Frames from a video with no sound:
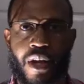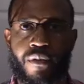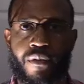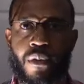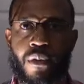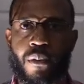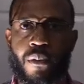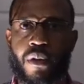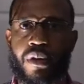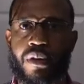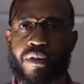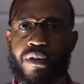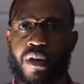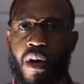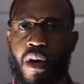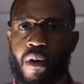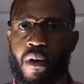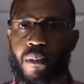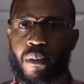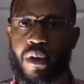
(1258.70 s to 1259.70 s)
everyone is
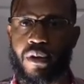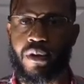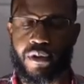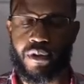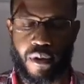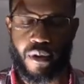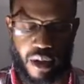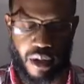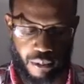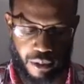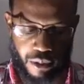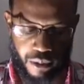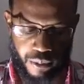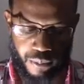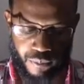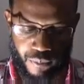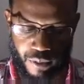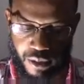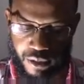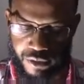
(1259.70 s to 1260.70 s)
always trying,
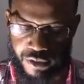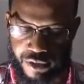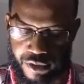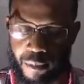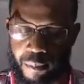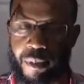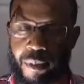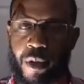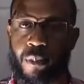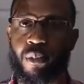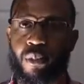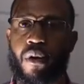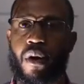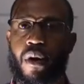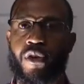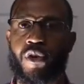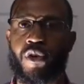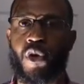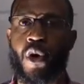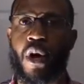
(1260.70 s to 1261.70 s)
well, some people
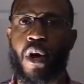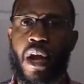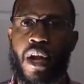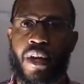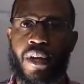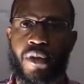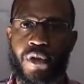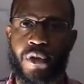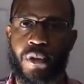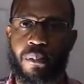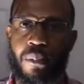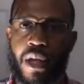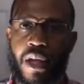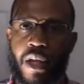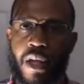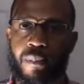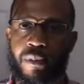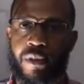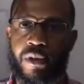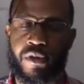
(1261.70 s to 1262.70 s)
are trying to
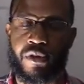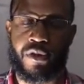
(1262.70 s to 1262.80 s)
make up an